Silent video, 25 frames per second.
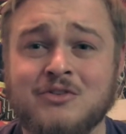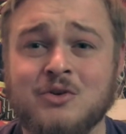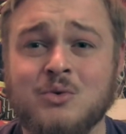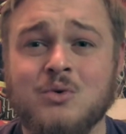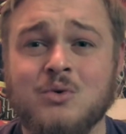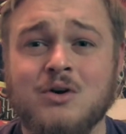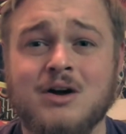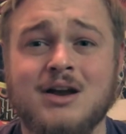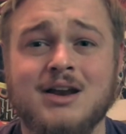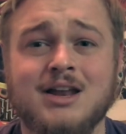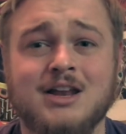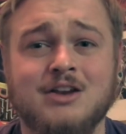you
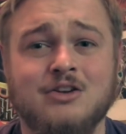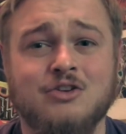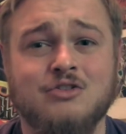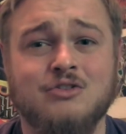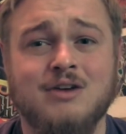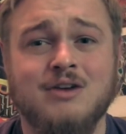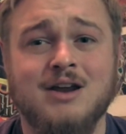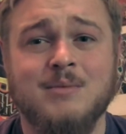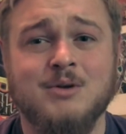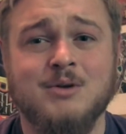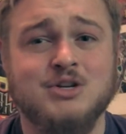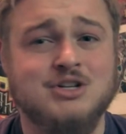want, and
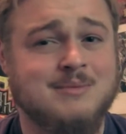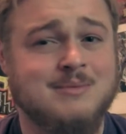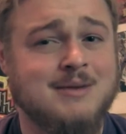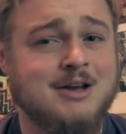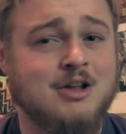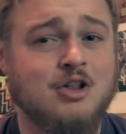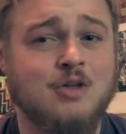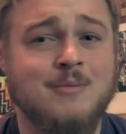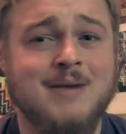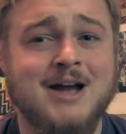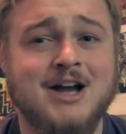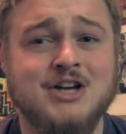create a bunch of
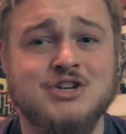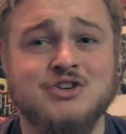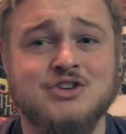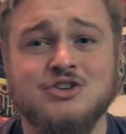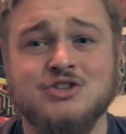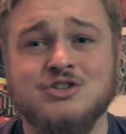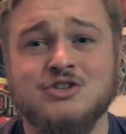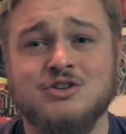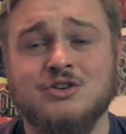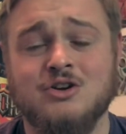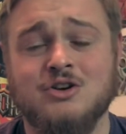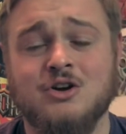
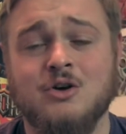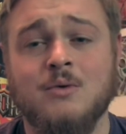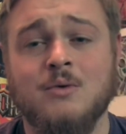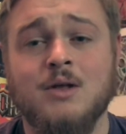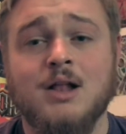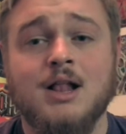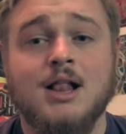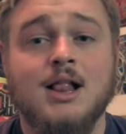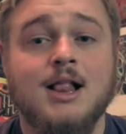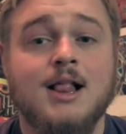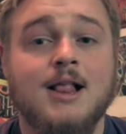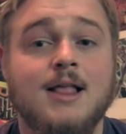Megalomashers,
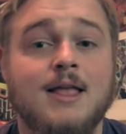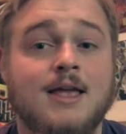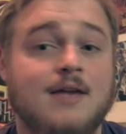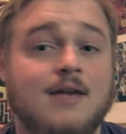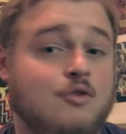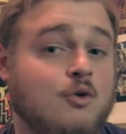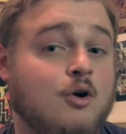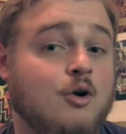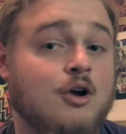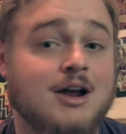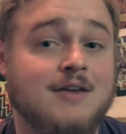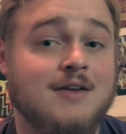If
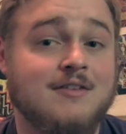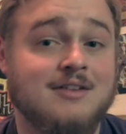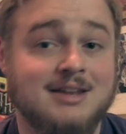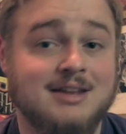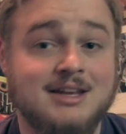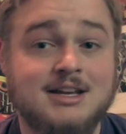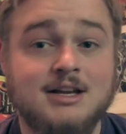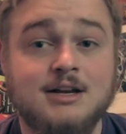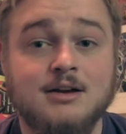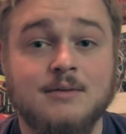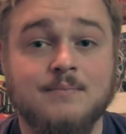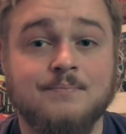you already have a
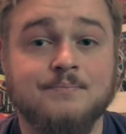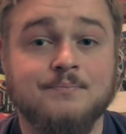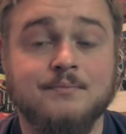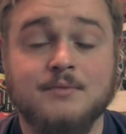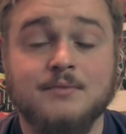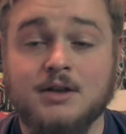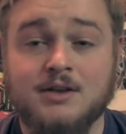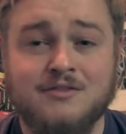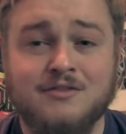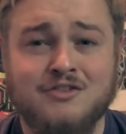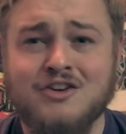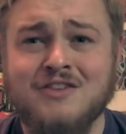Link,
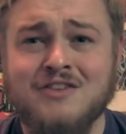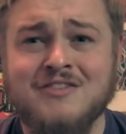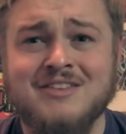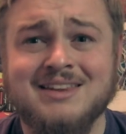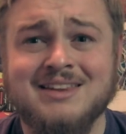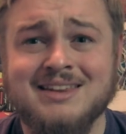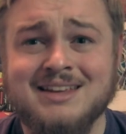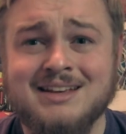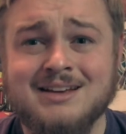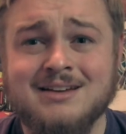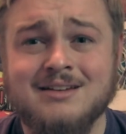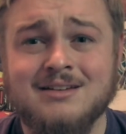if you have a
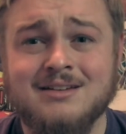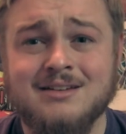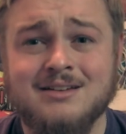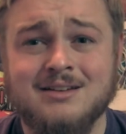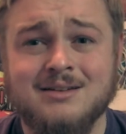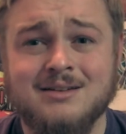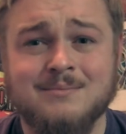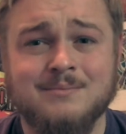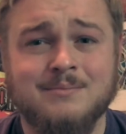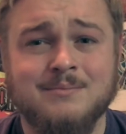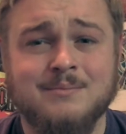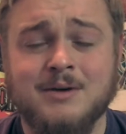Link
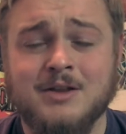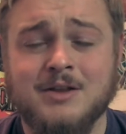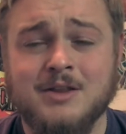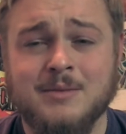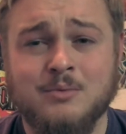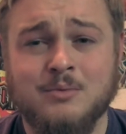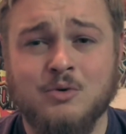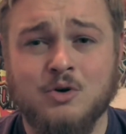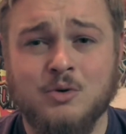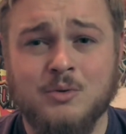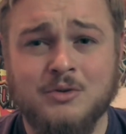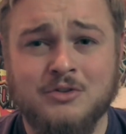on the
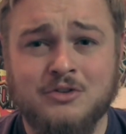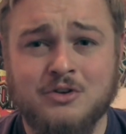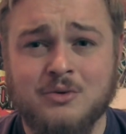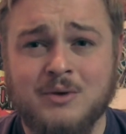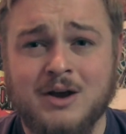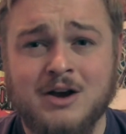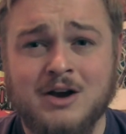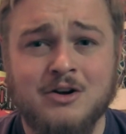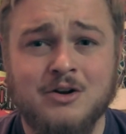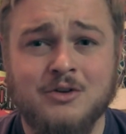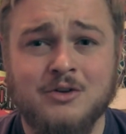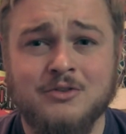board with 2
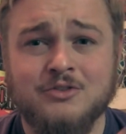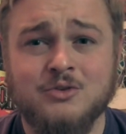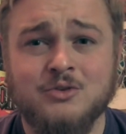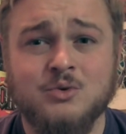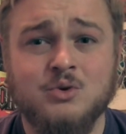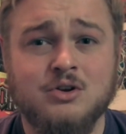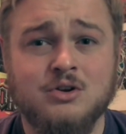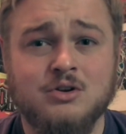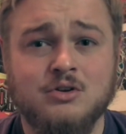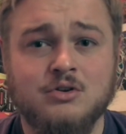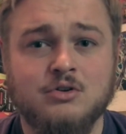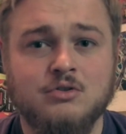arrows, you
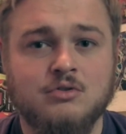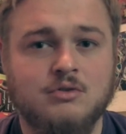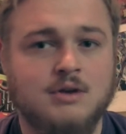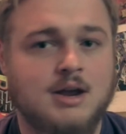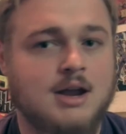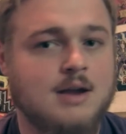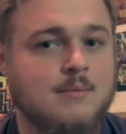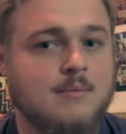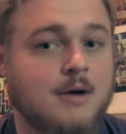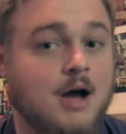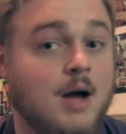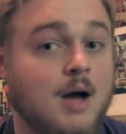can
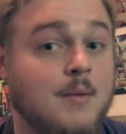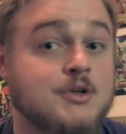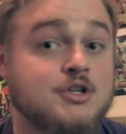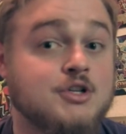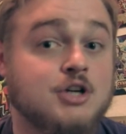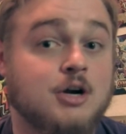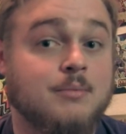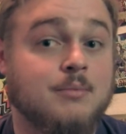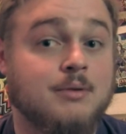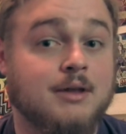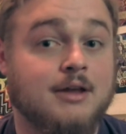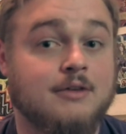create Bahamut
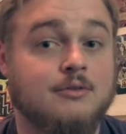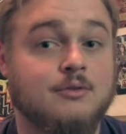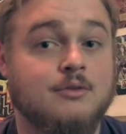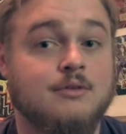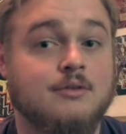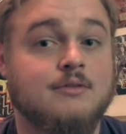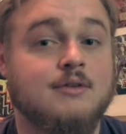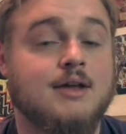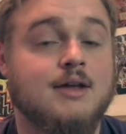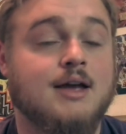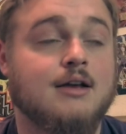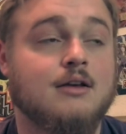Shark plays with
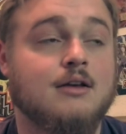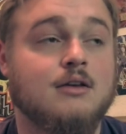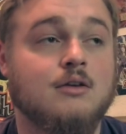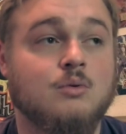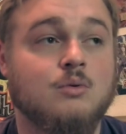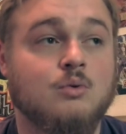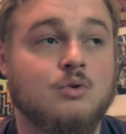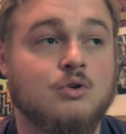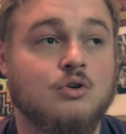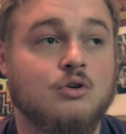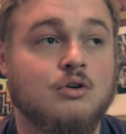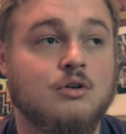this deck.
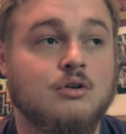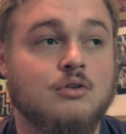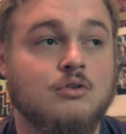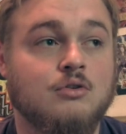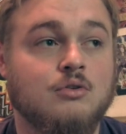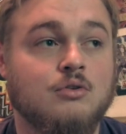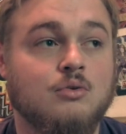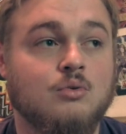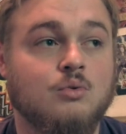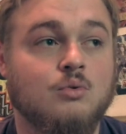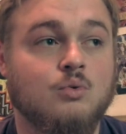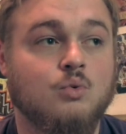You could
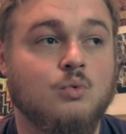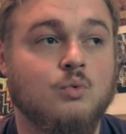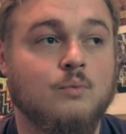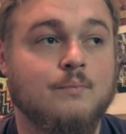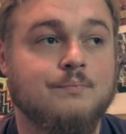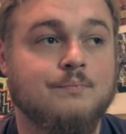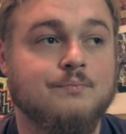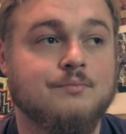do